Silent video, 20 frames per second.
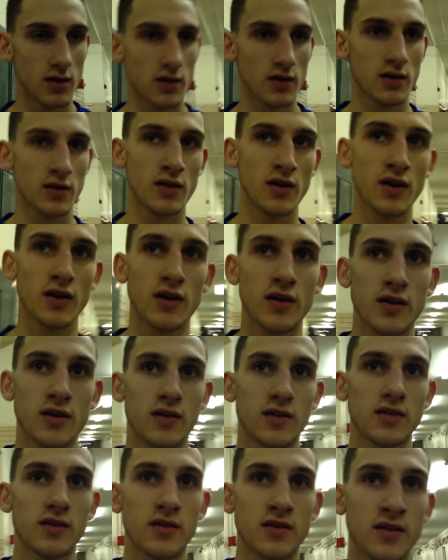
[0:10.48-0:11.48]
You know,
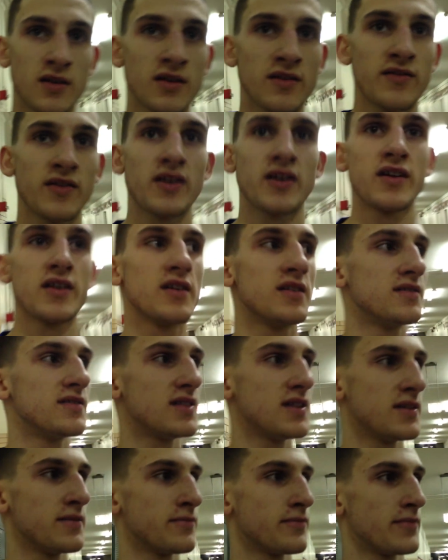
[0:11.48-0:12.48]
they're a very good
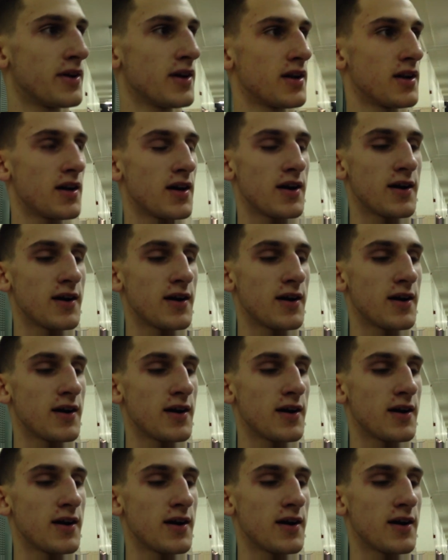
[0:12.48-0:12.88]
team, but